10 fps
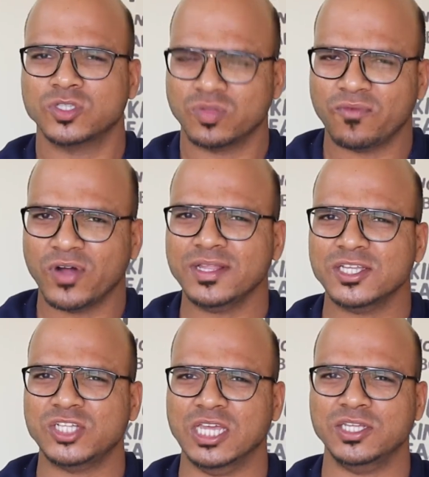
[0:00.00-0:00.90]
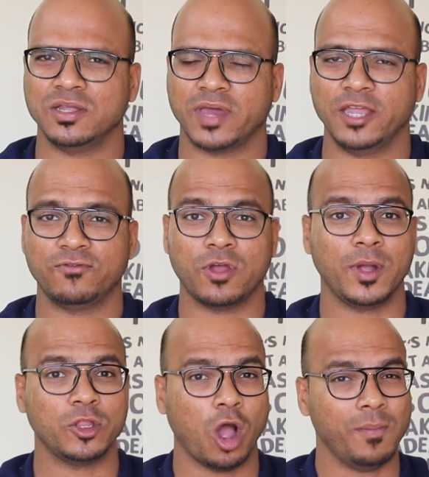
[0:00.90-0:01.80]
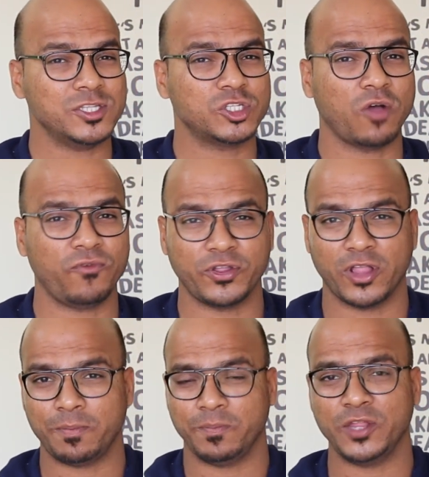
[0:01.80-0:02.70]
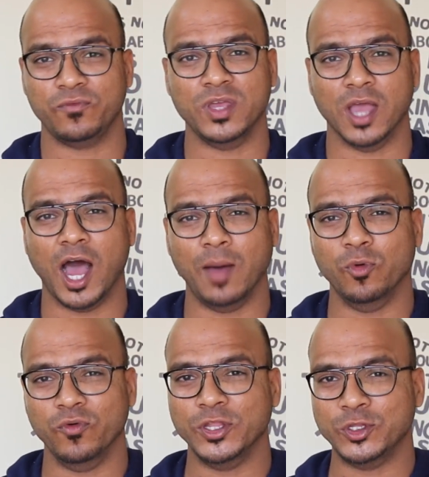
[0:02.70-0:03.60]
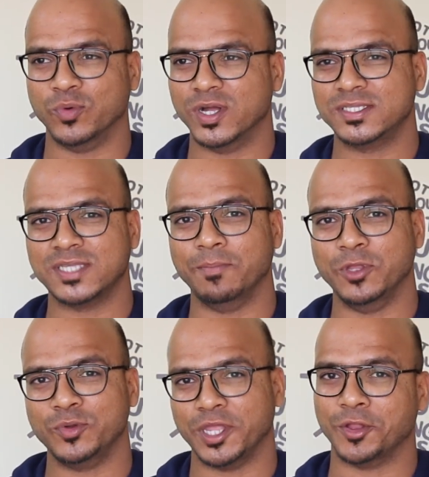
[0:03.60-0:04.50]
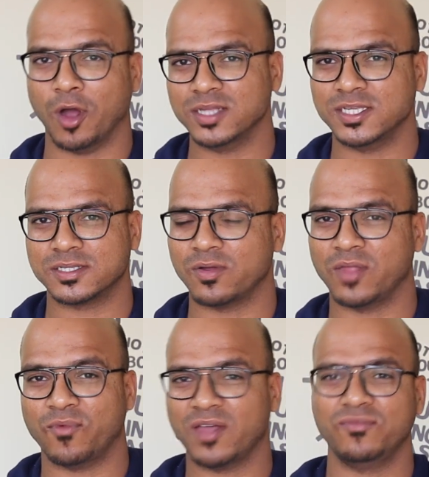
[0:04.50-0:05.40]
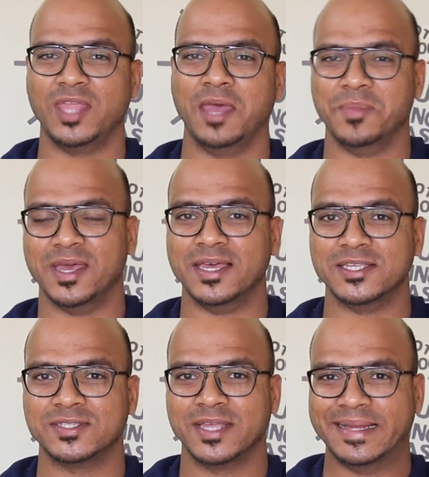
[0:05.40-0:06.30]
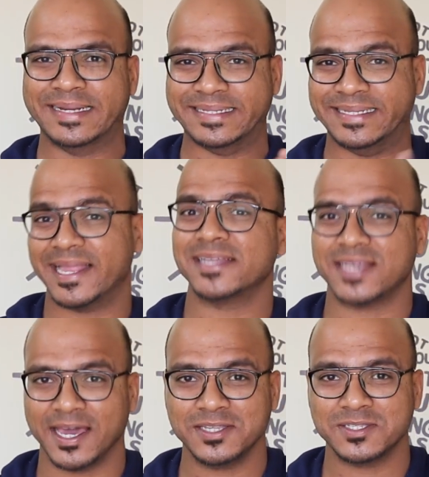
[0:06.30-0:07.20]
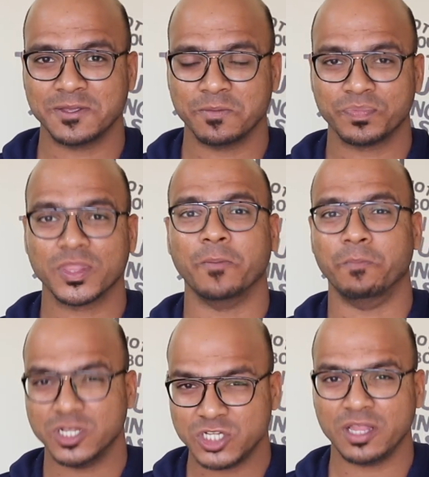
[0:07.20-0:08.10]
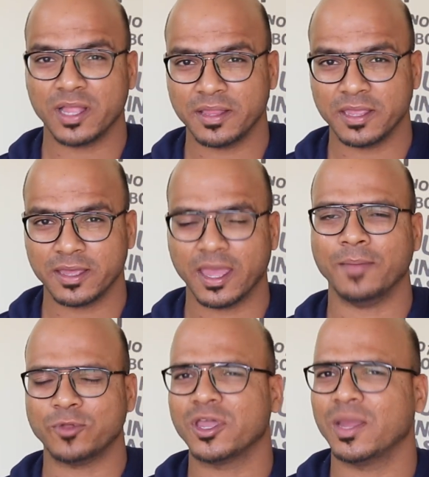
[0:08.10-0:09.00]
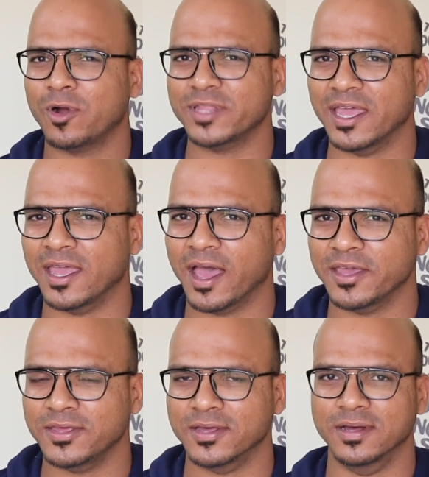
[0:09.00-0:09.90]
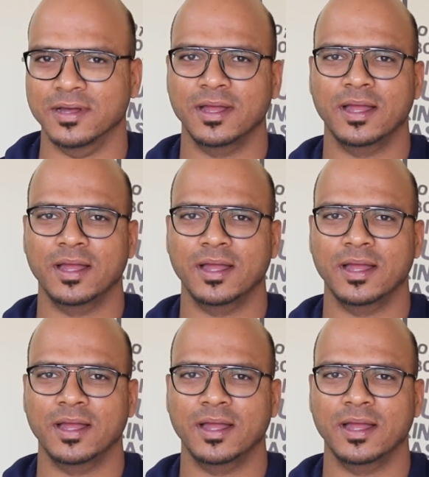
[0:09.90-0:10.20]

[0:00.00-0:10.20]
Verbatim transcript: So the world is changing, right? From a normal software development, we are moving towards some new technologies. And one of them is data science, machine learning. I'm talking about AI here.